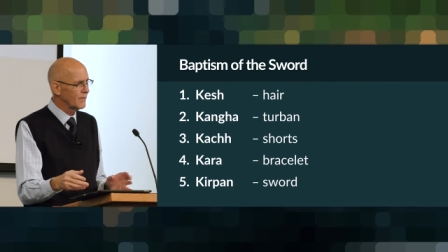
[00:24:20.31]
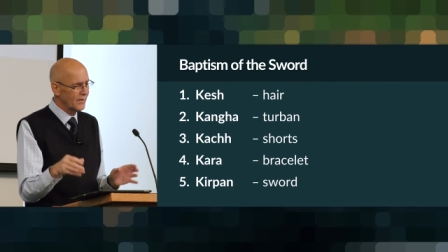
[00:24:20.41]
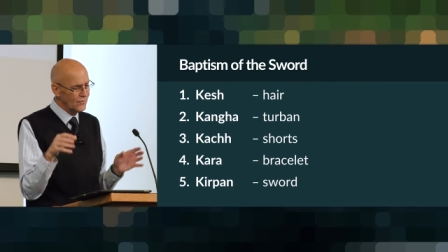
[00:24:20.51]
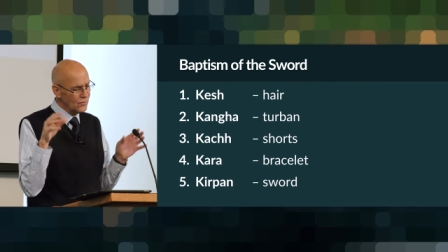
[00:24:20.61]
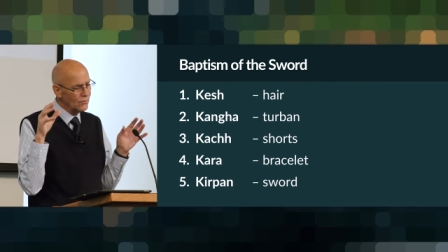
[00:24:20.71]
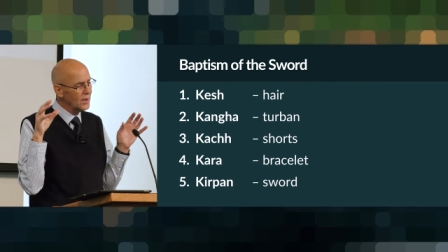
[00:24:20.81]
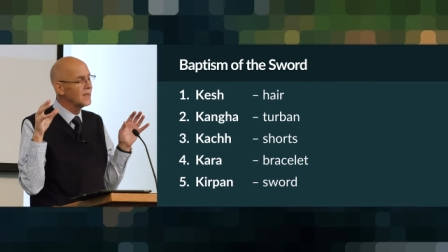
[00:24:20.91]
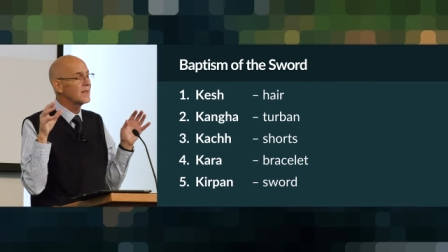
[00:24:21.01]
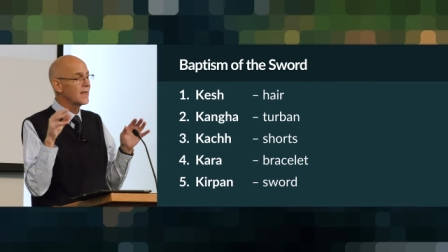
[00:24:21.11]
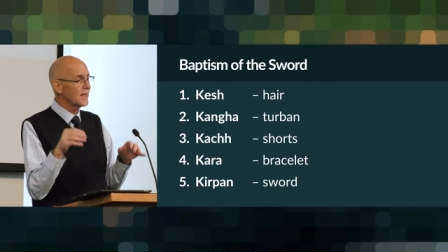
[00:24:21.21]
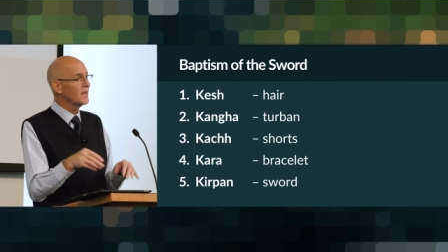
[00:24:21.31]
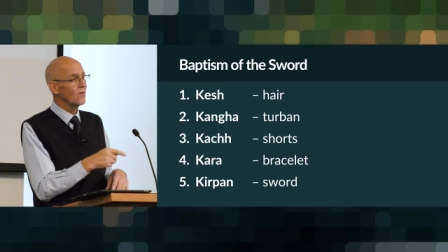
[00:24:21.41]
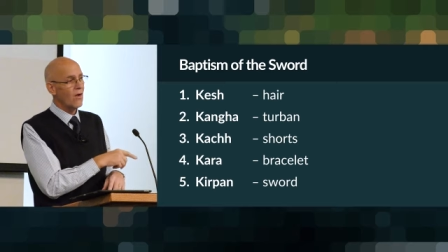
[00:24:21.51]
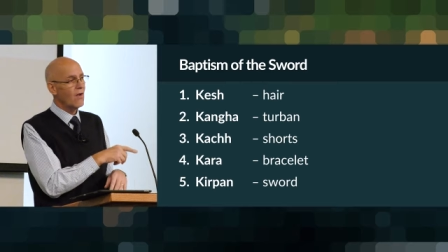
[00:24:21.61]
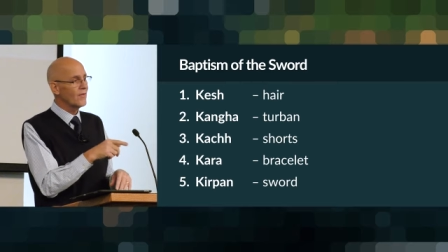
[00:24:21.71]
But if you really dig
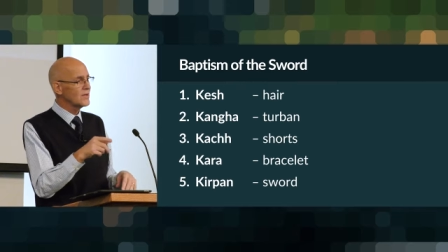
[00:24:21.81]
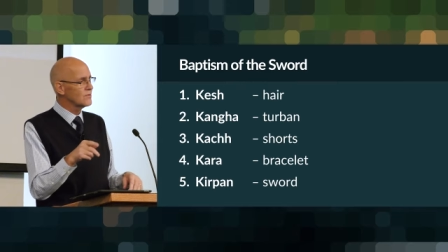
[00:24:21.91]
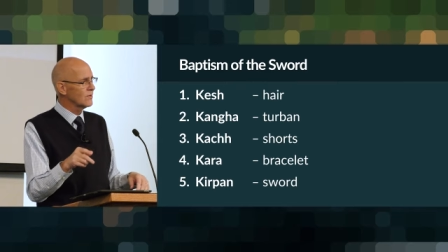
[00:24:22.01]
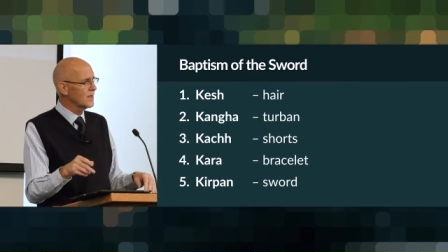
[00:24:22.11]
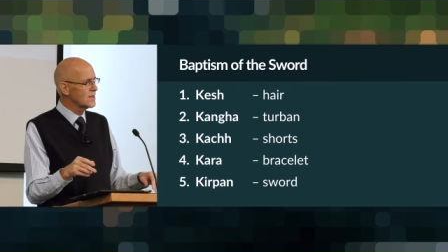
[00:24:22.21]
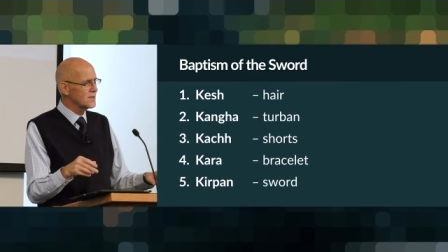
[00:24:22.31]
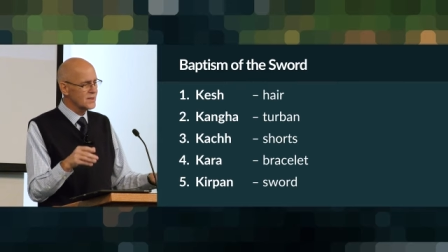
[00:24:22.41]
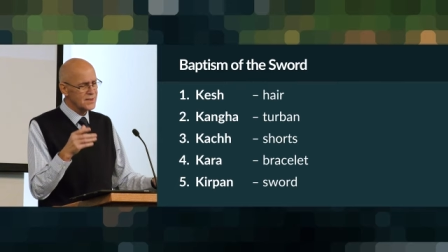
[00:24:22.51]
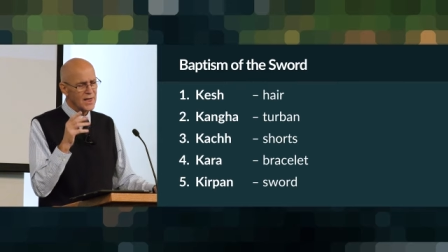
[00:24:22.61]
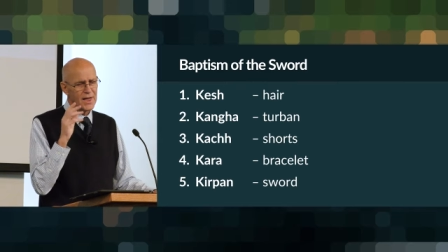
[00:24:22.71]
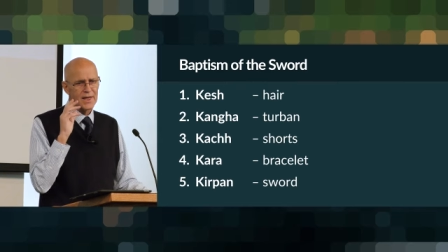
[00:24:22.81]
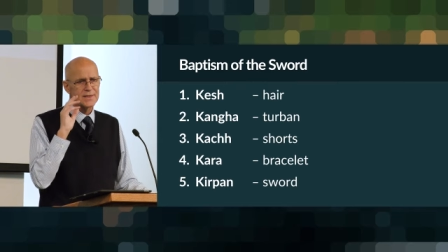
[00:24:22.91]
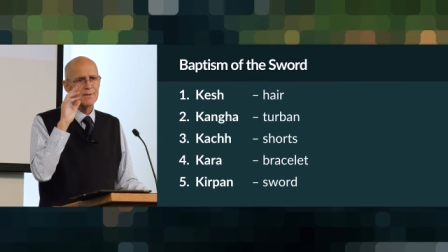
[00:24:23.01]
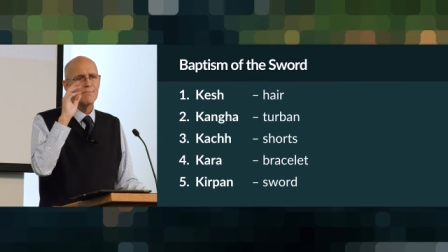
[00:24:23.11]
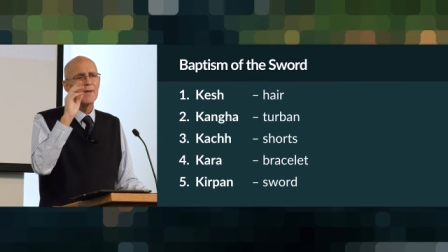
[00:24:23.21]
into all these religions,
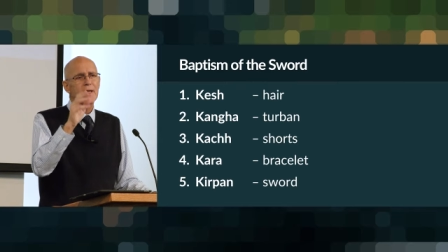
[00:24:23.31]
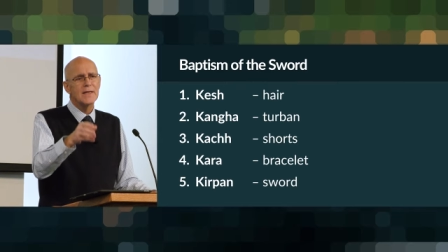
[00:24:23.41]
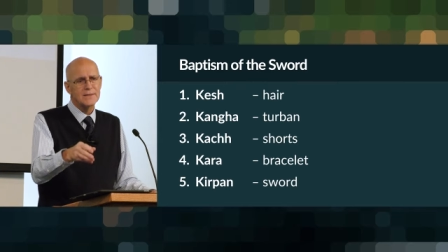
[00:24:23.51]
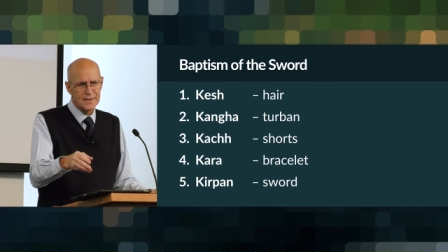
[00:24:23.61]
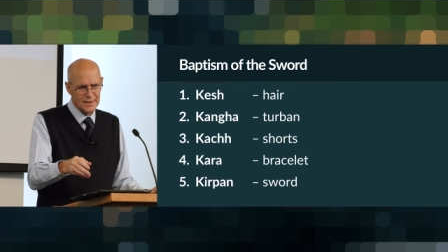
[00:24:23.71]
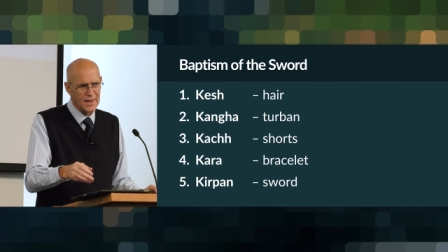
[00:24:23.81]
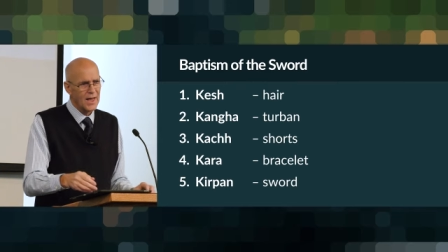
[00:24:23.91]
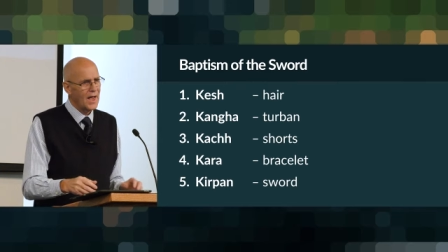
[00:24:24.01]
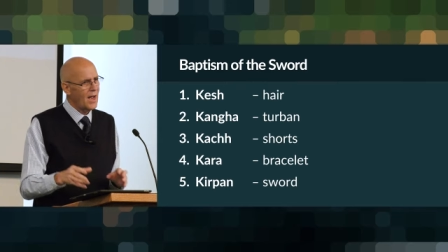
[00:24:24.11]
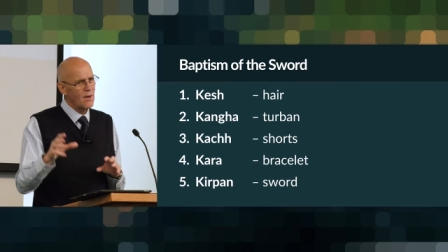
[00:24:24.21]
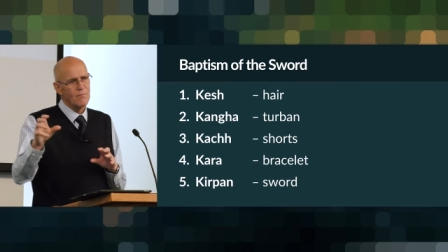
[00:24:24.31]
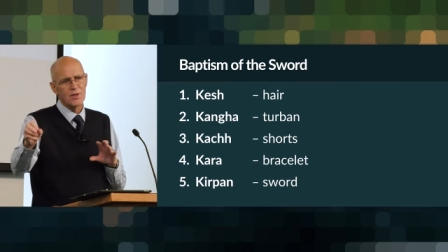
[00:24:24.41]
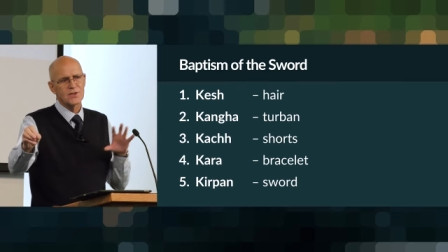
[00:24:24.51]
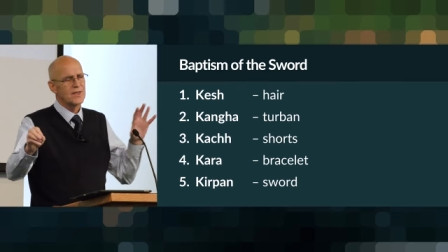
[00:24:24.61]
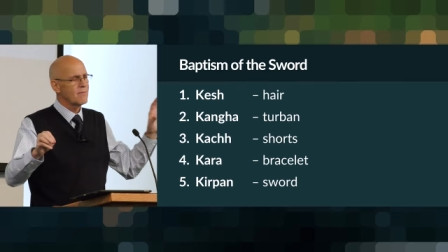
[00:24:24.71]
it's amazing how
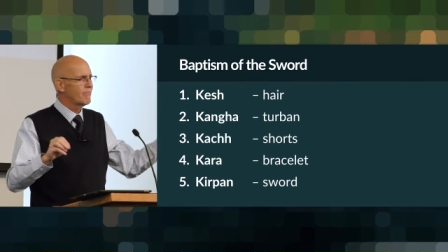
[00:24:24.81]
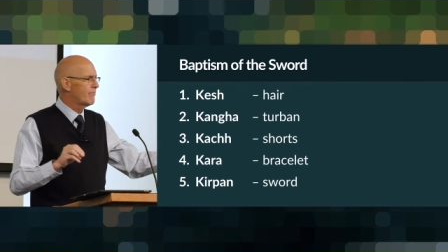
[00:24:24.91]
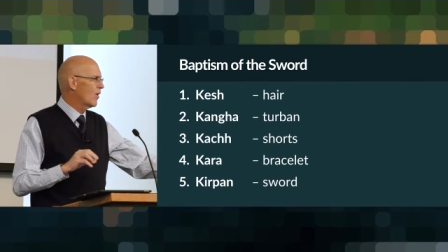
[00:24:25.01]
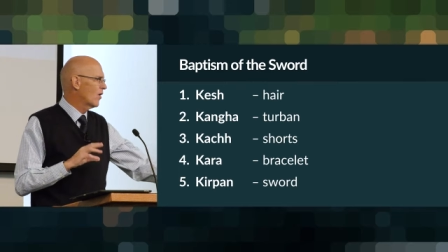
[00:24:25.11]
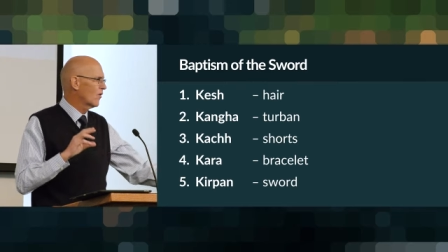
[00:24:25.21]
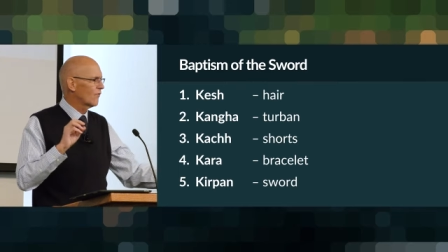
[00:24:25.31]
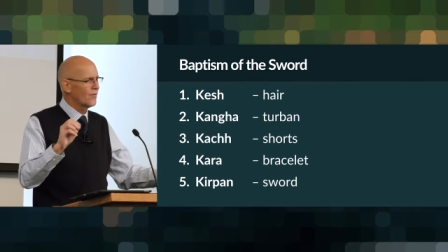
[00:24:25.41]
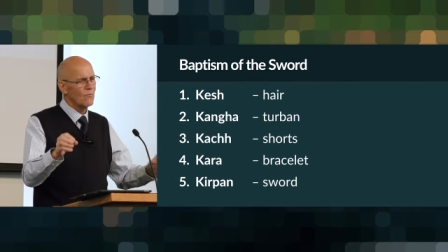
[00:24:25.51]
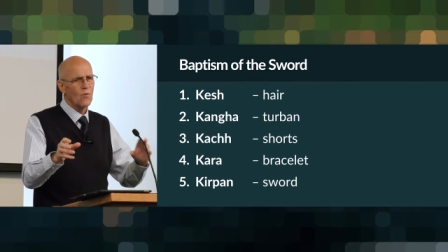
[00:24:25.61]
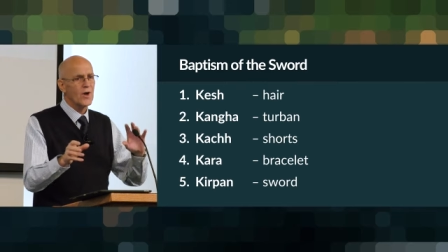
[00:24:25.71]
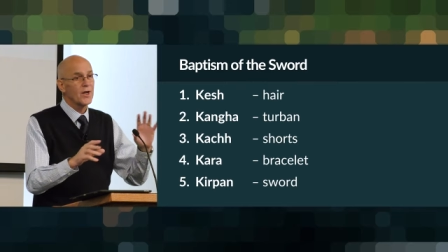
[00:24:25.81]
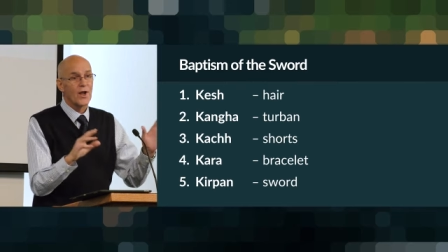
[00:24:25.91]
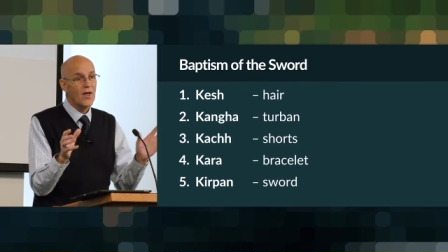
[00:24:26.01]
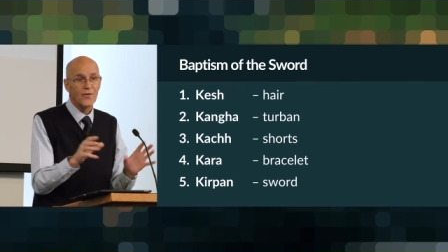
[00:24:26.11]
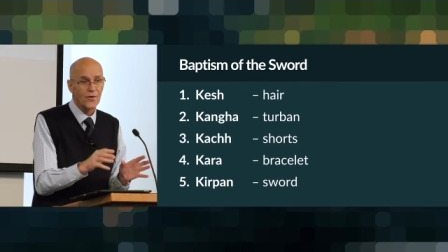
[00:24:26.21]
much they borrow from one
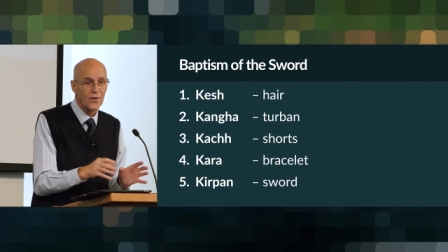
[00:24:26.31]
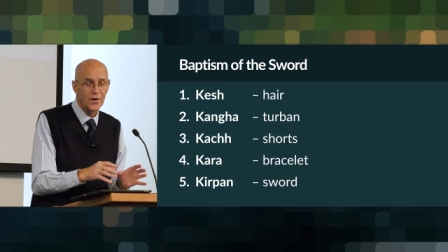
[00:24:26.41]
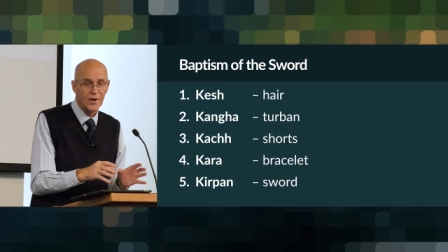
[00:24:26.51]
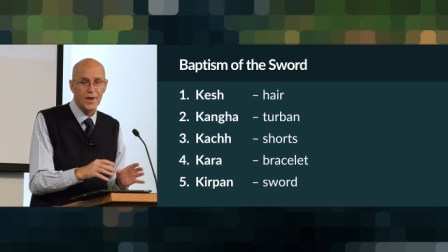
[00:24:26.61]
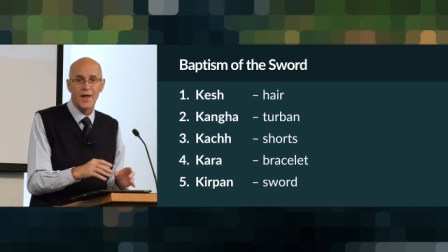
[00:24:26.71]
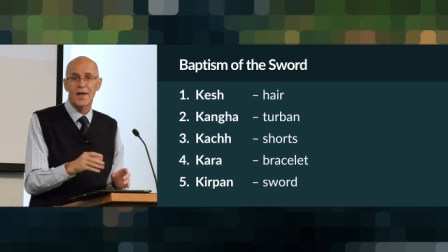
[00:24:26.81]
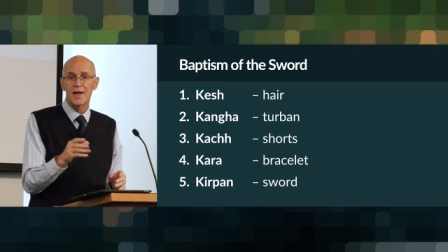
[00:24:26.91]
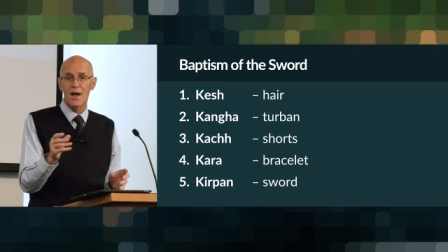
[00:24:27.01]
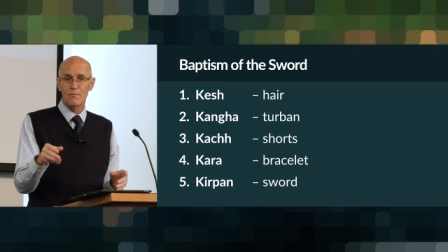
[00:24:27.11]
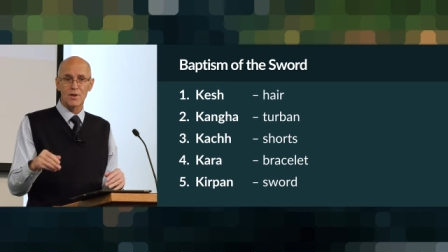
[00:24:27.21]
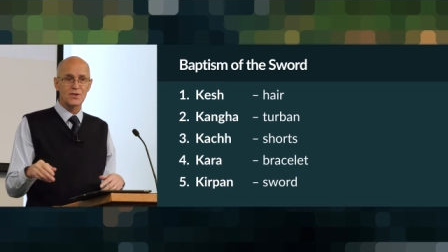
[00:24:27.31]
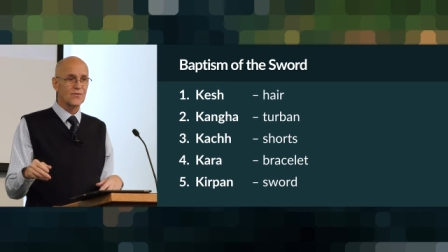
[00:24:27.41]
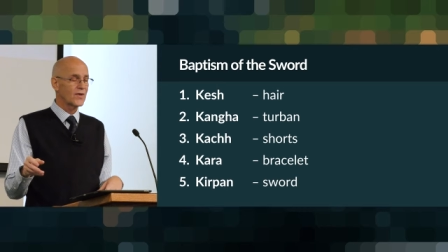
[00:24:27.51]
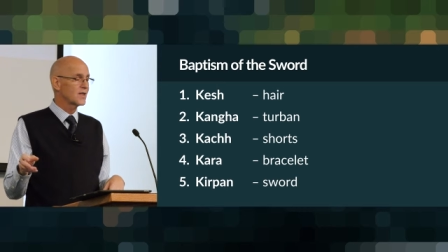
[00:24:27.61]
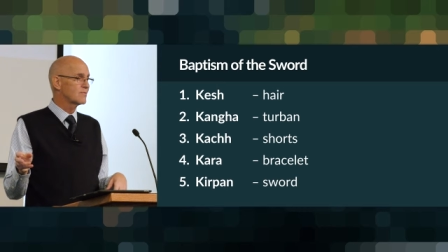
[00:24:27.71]
another and how much
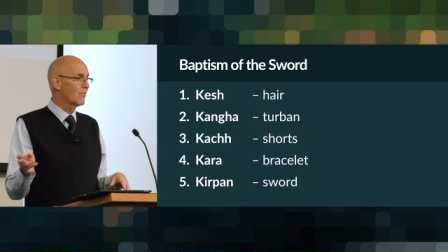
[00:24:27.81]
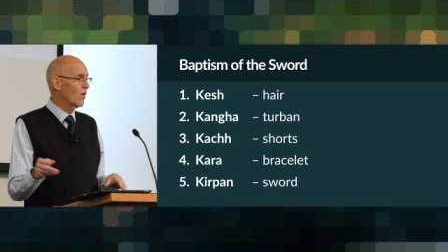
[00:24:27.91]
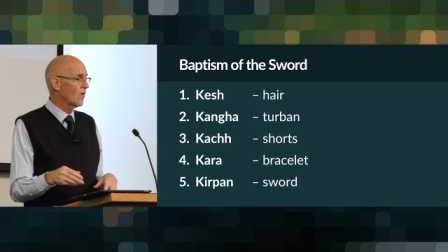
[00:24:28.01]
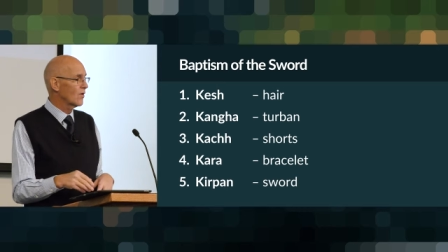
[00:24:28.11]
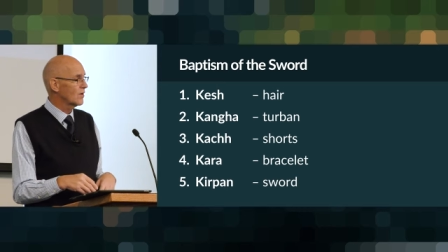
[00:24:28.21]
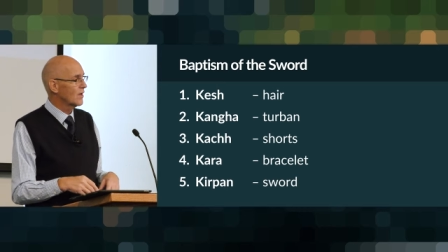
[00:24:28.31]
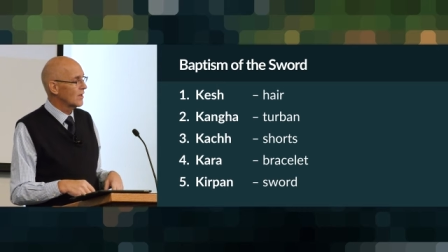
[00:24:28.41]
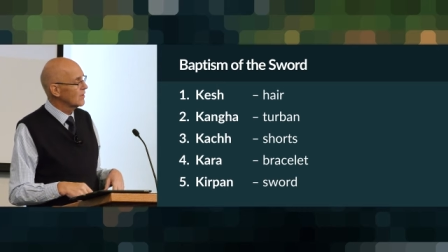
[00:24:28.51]
of it is borrowed,